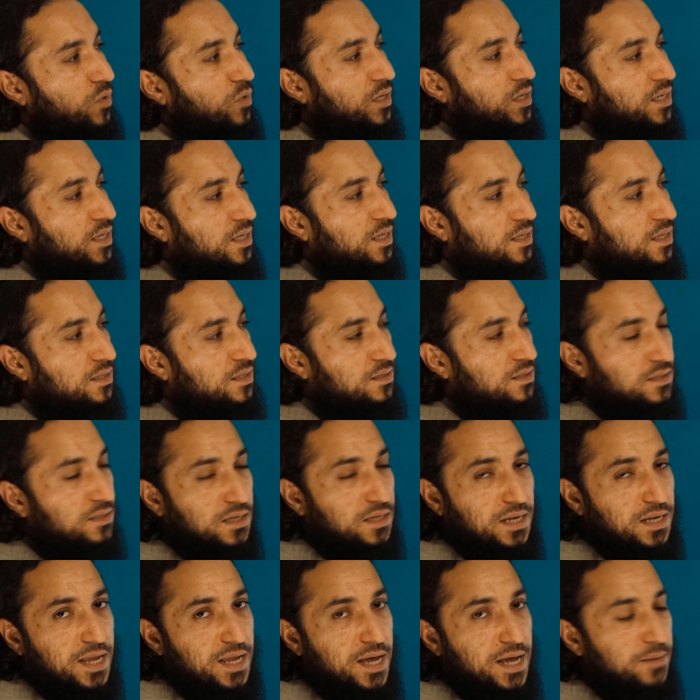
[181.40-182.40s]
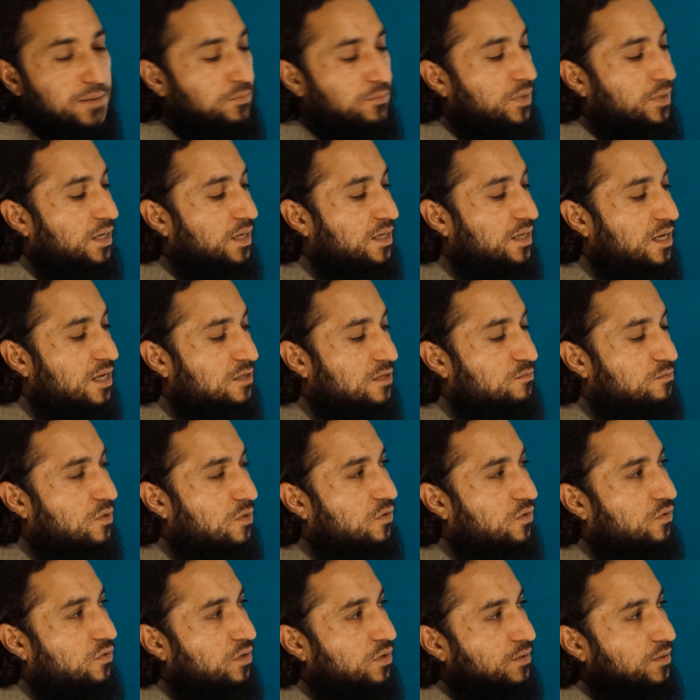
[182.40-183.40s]
one is lam, it has
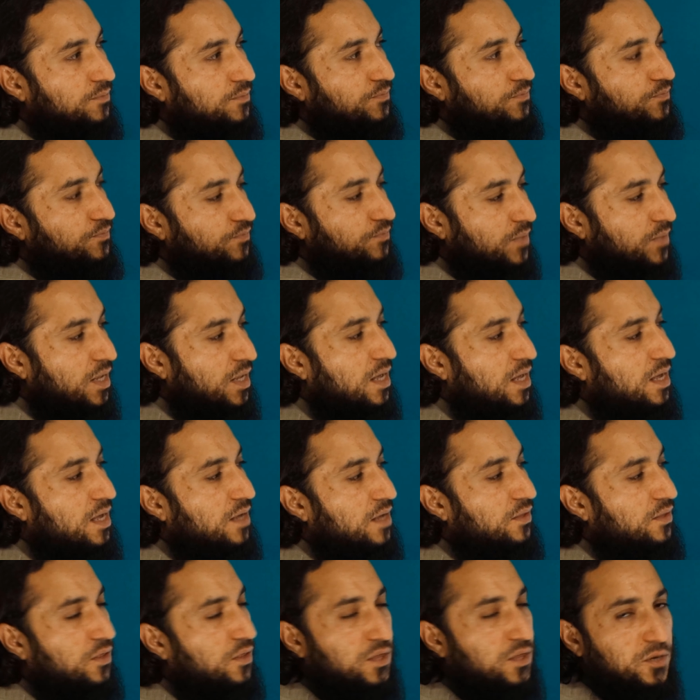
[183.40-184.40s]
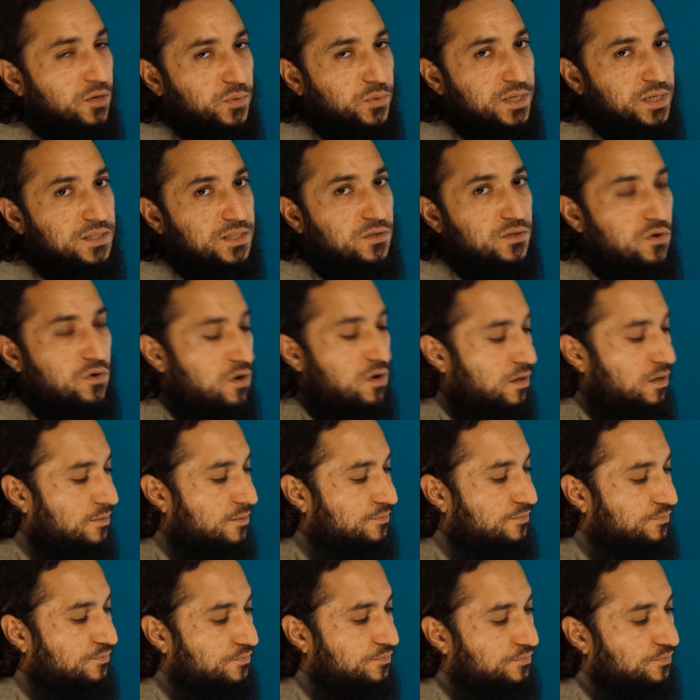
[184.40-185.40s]
mad. The third one is ra,
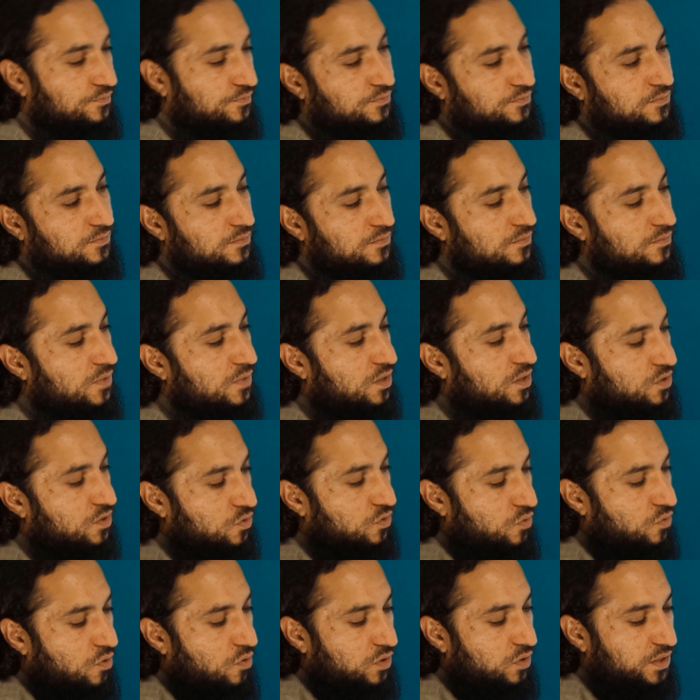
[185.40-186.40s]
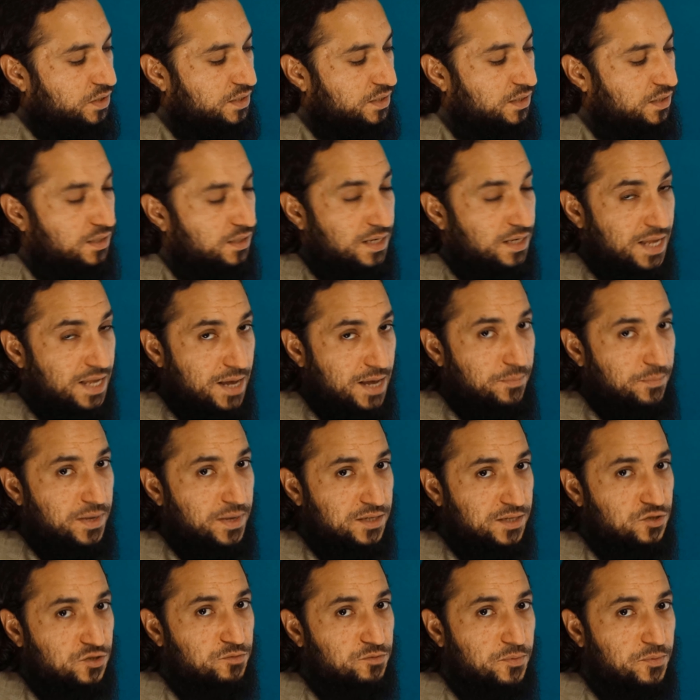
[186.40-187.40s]
so only the lam
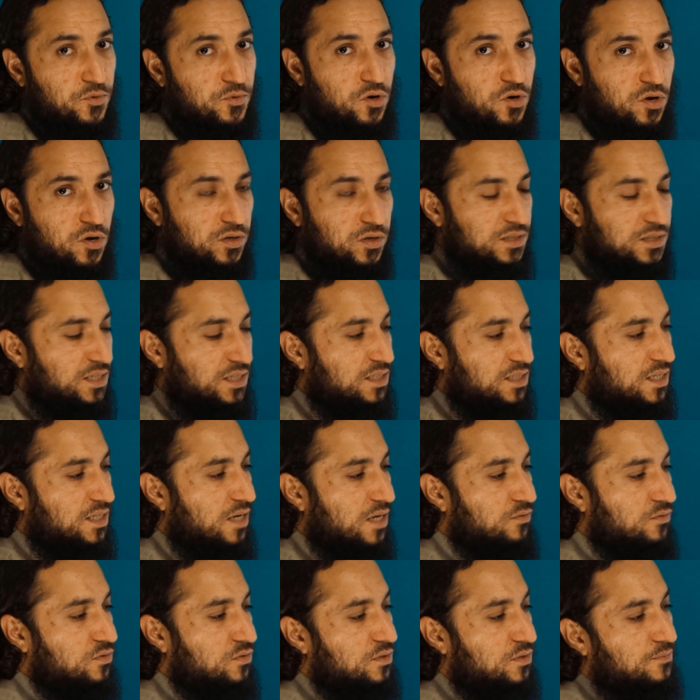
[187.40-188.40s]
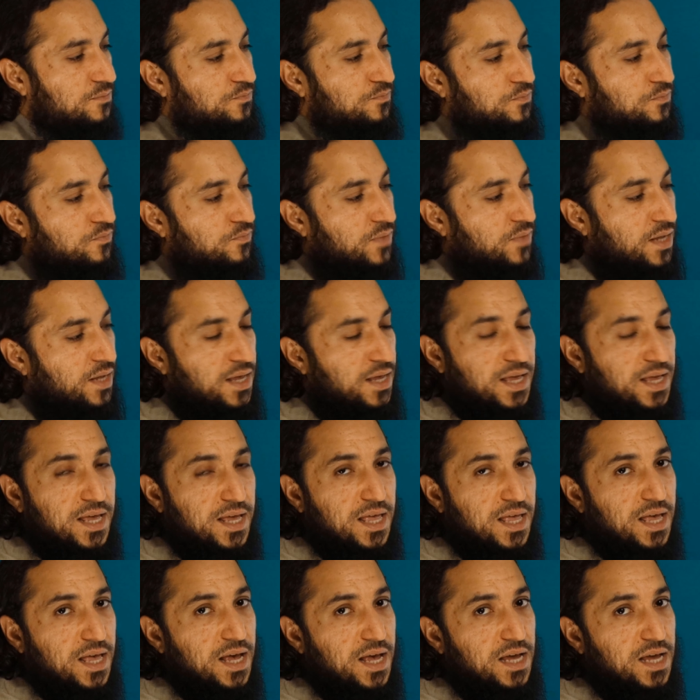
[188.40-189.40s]
has to be prolonged 6 counts.
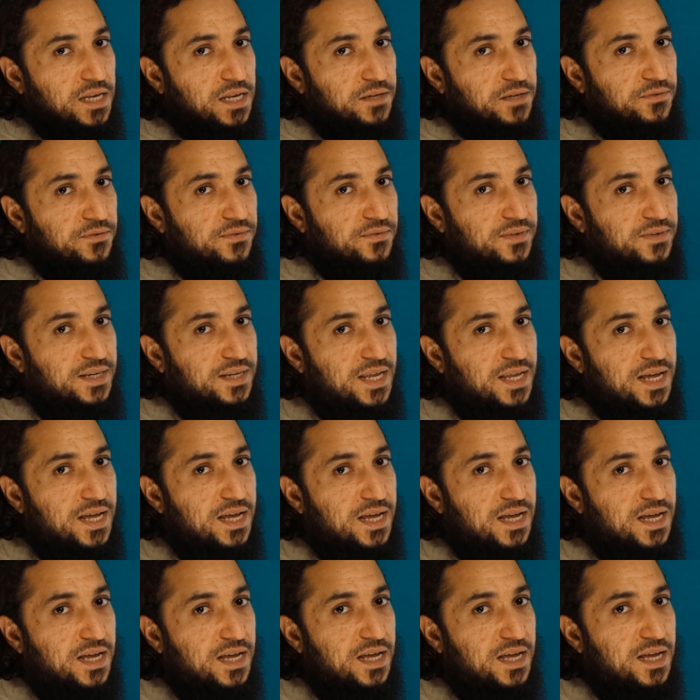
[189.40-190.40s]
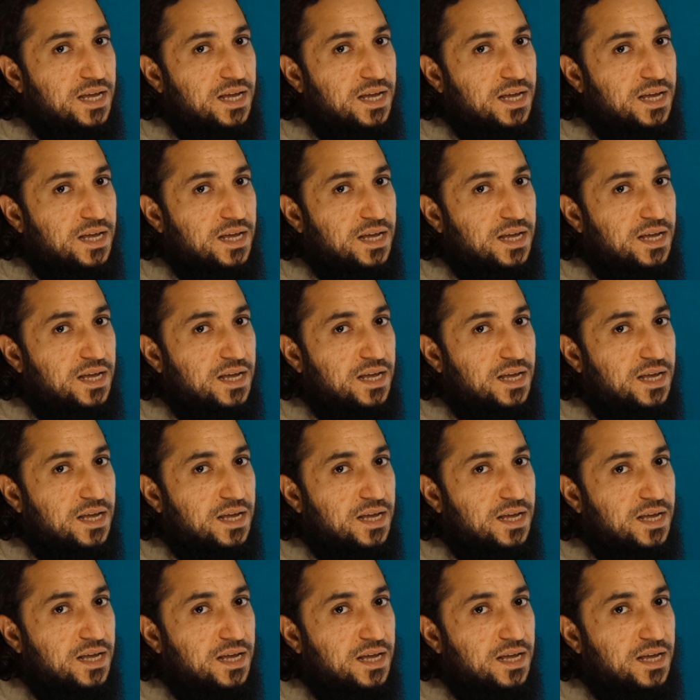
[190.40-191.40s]
Alif lam
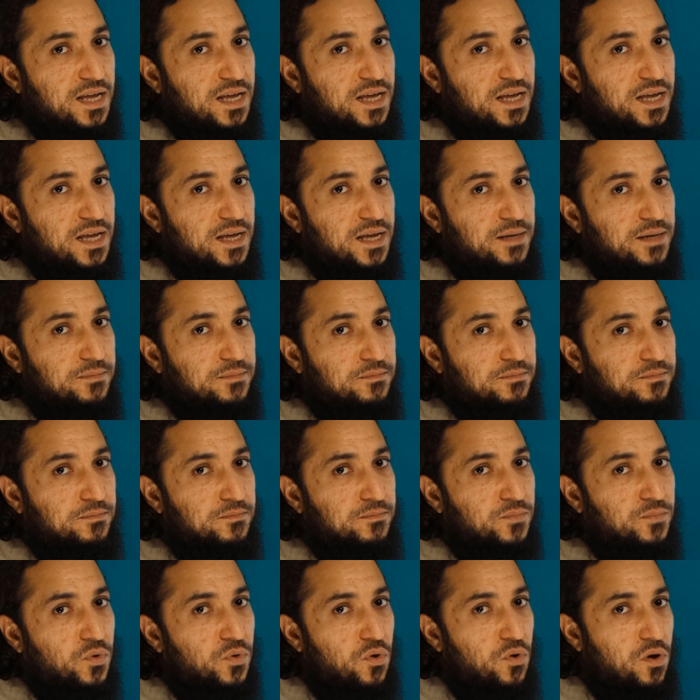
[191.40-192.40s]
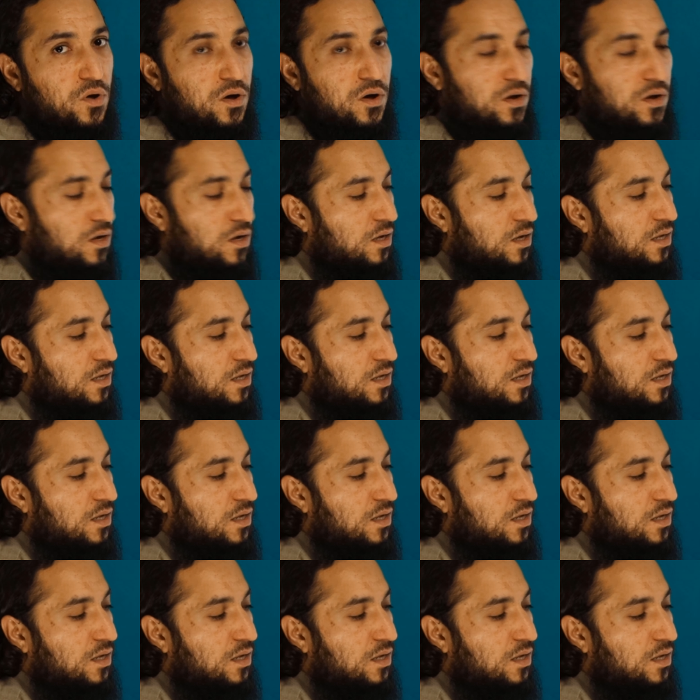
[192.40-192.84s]
ra,